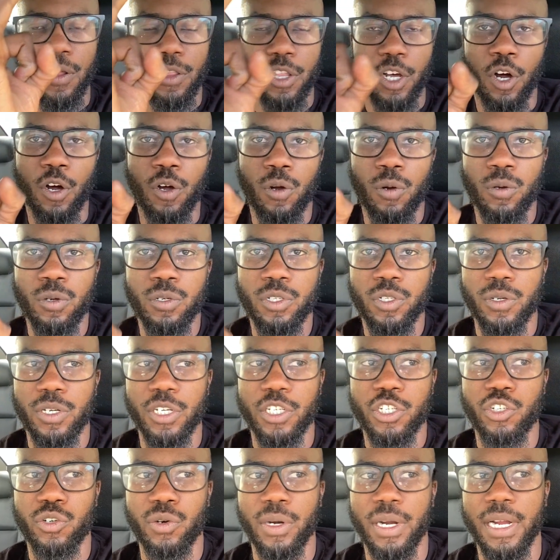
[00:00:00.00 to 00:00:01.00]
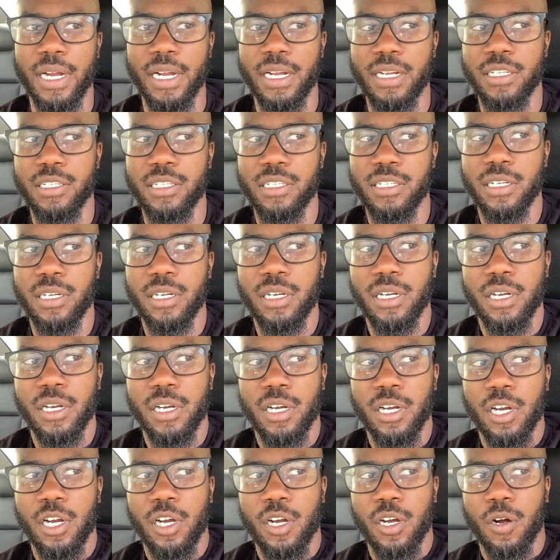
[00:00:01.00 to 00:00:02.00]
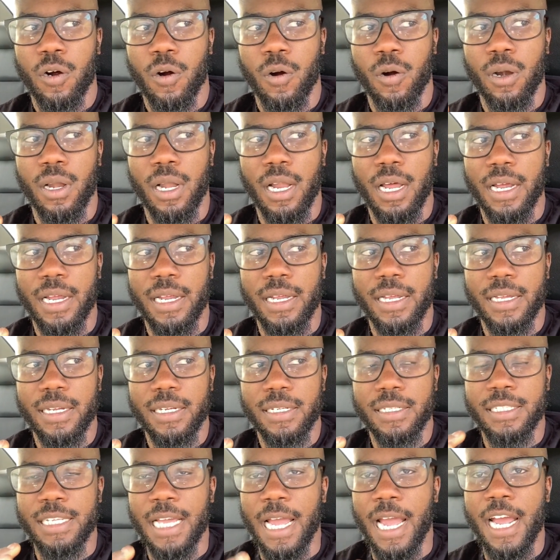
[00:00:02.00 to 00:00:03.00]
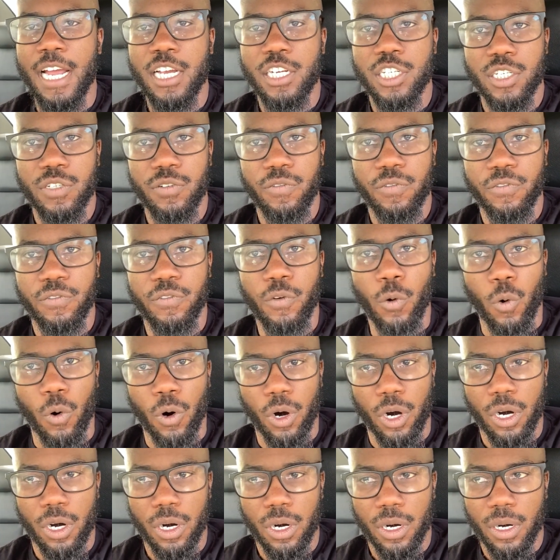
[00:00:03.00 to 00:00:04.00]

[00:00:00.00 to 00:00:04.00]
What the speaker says: The holes on the trans are like -4.